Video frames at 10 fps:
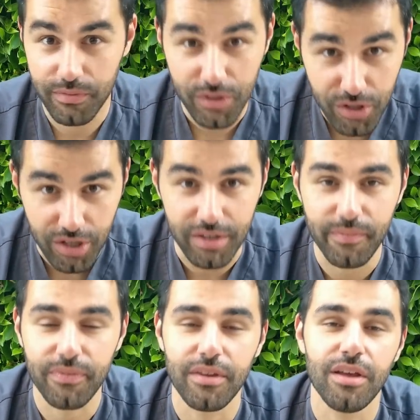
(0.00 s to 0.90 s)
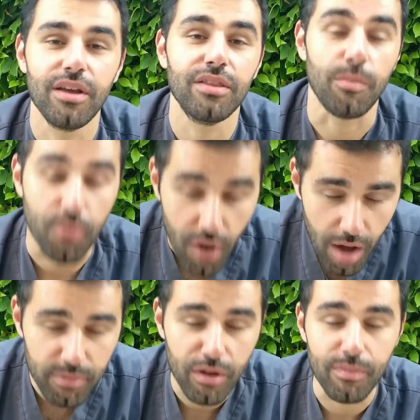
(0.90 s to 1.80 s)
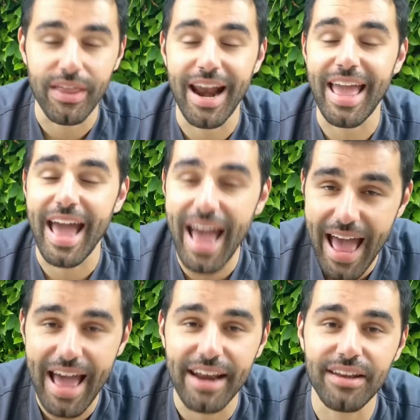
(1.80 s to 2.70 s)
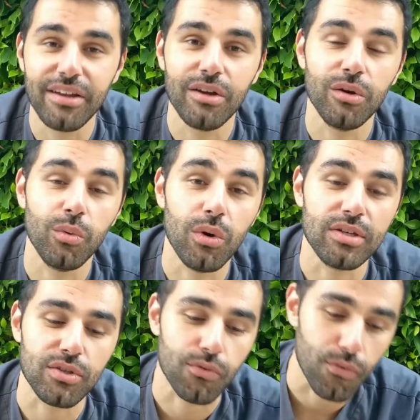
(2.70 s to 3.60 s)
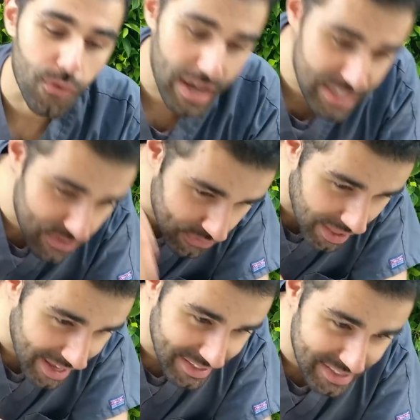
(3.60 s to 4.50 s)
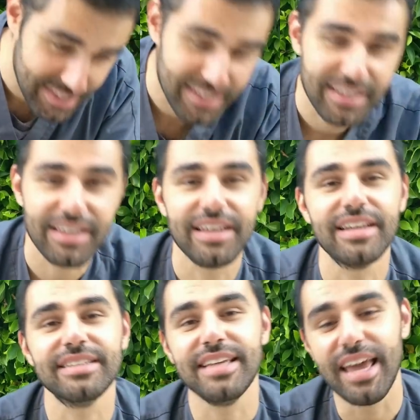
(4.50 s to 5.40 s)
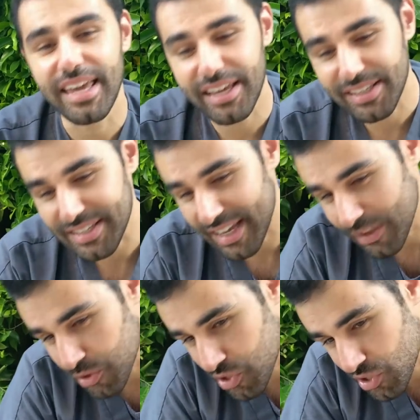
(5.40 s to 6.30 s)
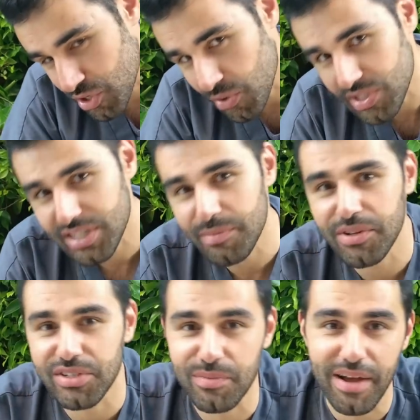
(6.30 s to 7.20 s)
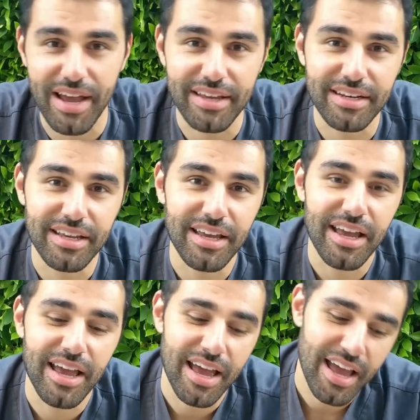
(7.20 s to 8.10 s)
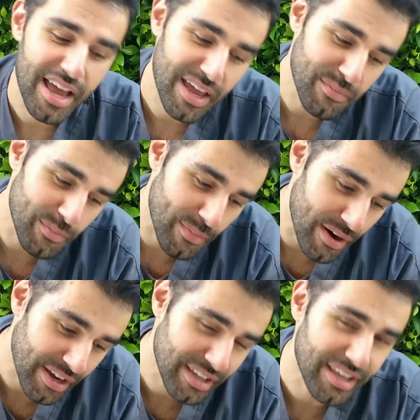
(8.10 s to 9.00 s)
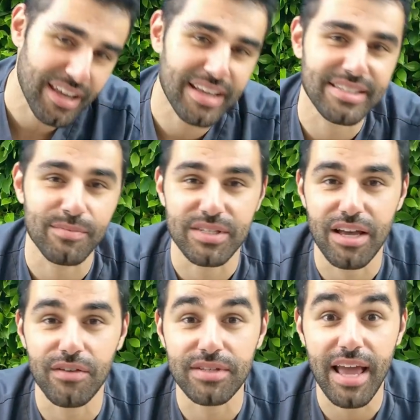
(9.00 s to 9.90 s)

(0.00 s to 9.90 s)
good. The problem that I had was RaceFlight taking a design that was so similar to mine and marketing it as themselves,